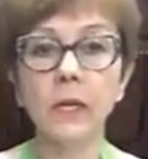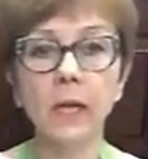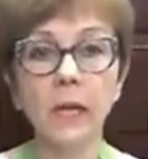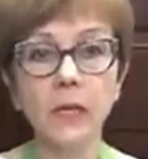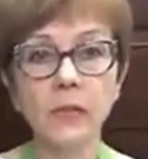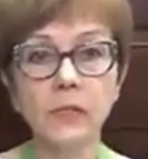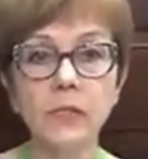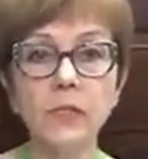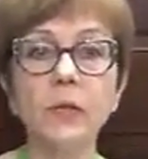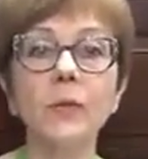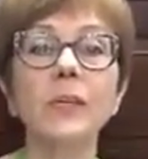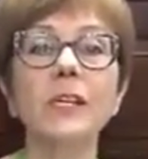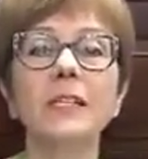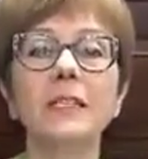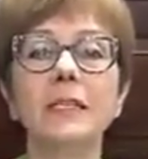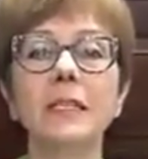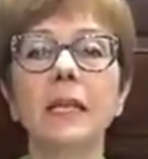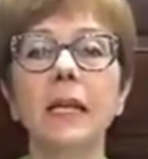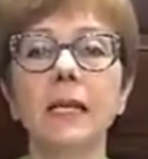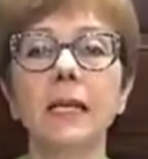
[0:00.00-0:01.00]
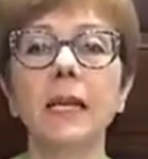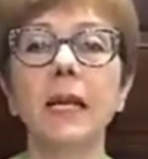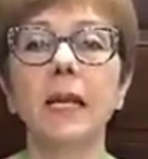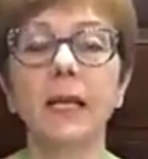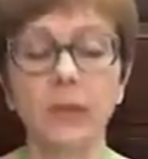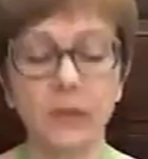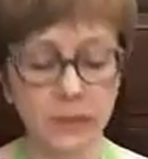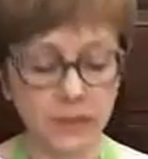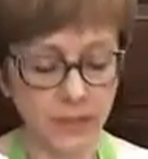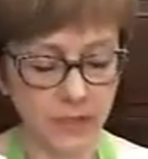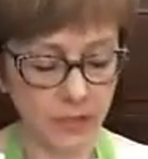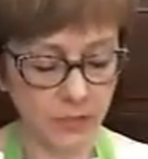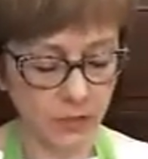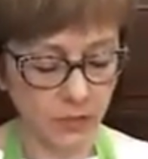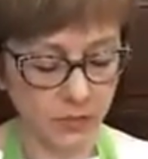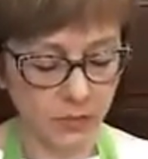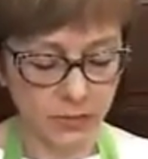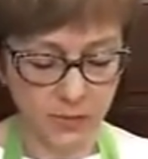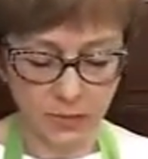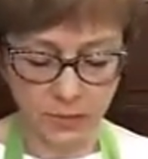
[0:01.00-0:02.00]
guys doing today to entertain
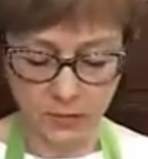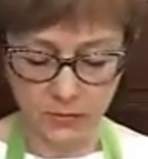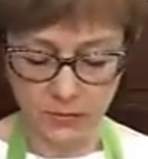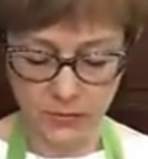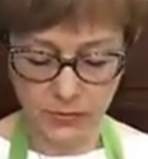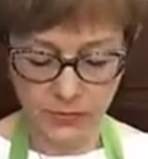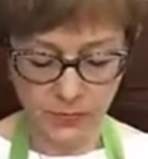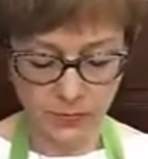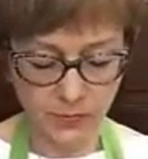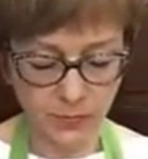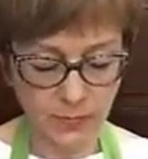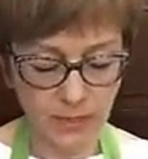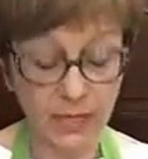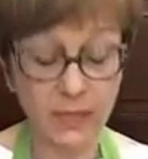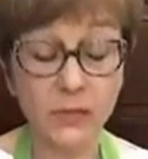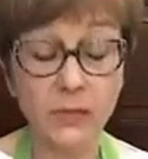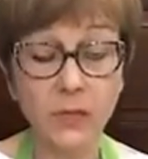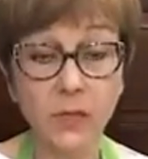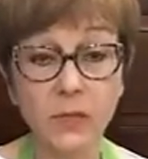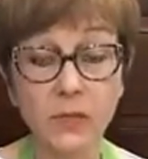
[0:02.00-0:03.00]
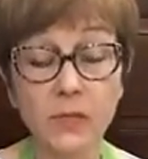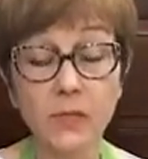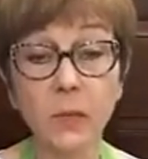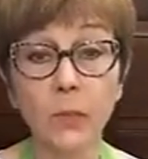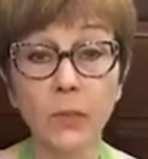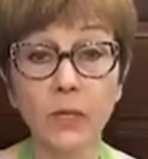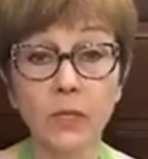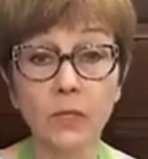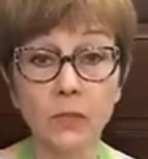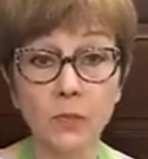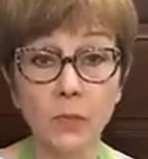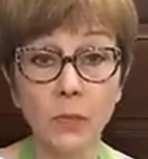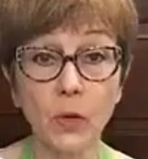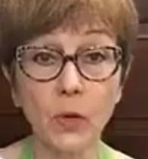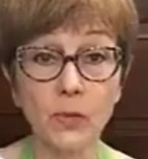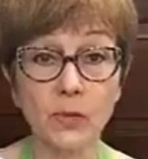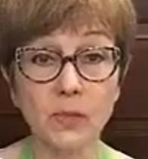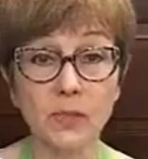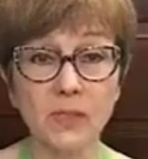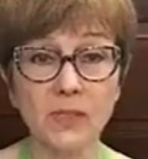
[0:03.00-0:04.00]
yourselves? I saw somebody's
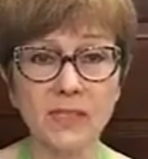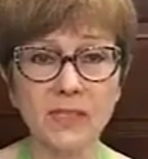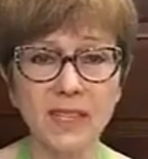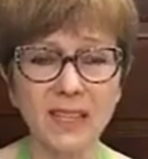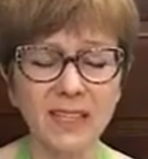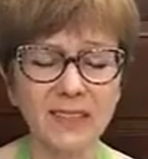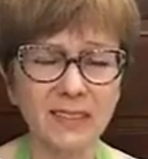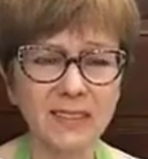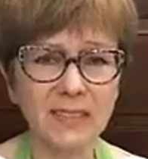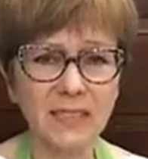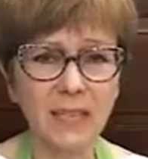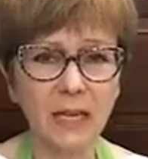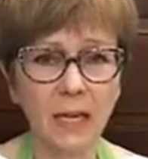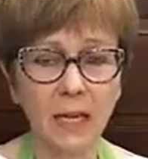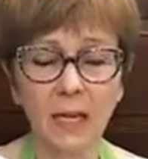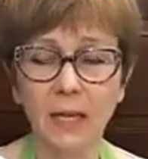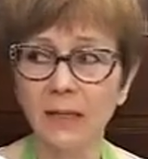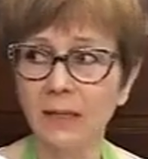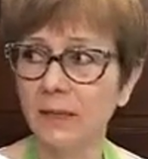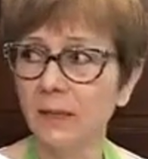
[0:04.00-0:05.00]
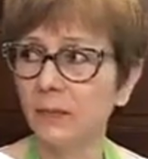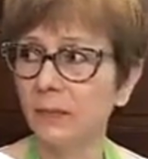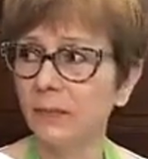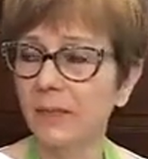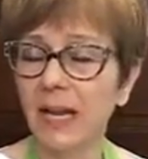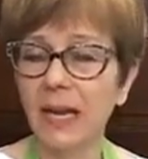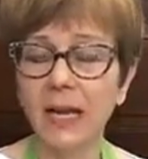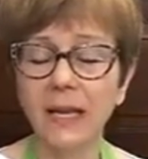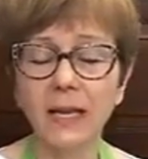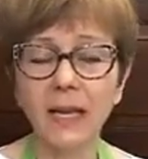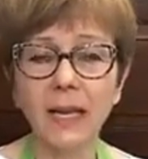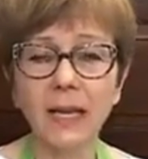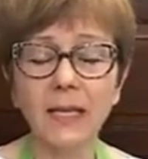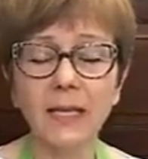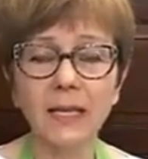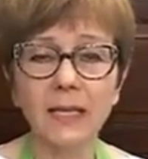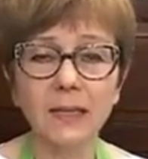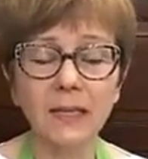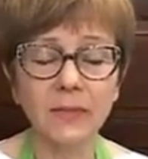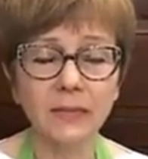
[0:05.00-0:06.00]
post that said, I ate
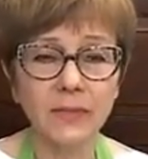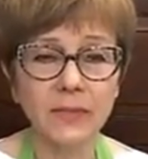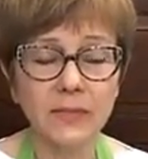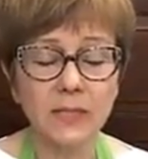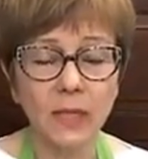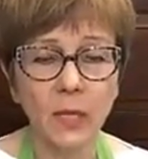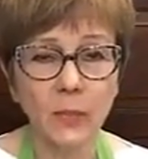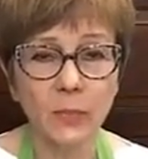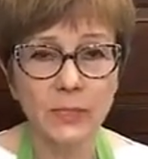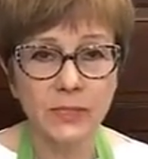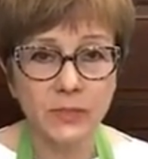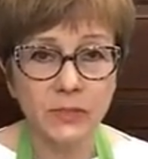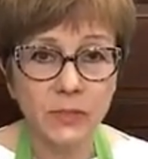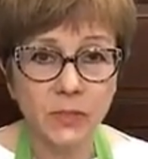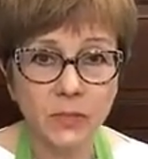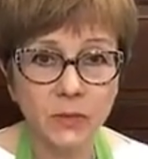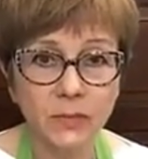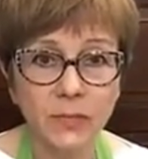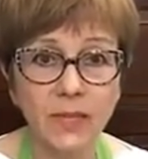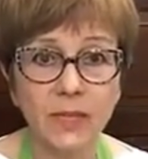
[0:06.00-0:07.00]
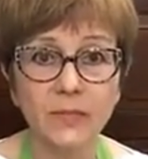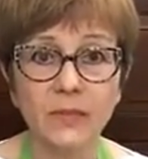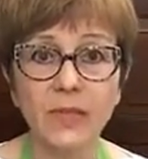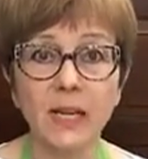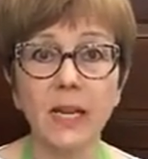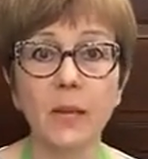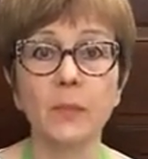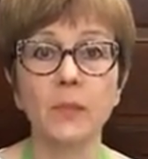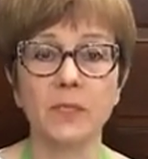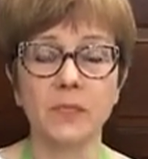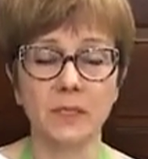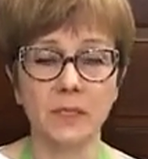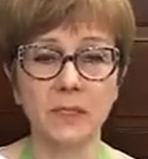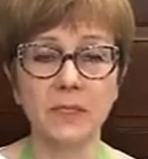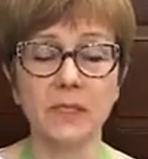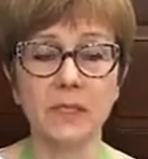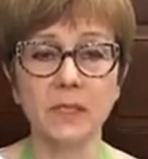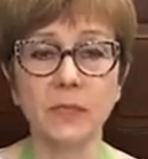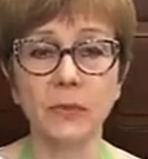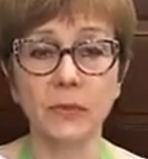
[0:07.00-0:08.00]
11 times and took 5 naps, and it's
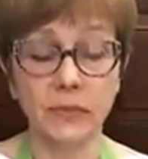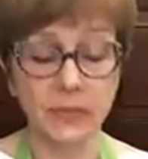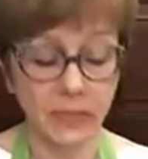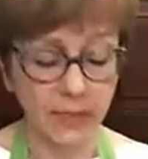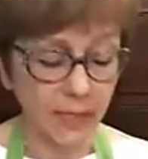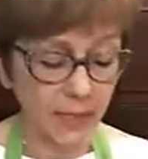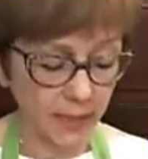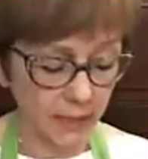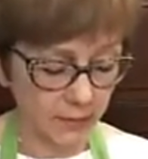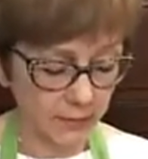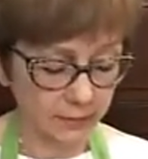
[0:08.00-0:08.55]
still today.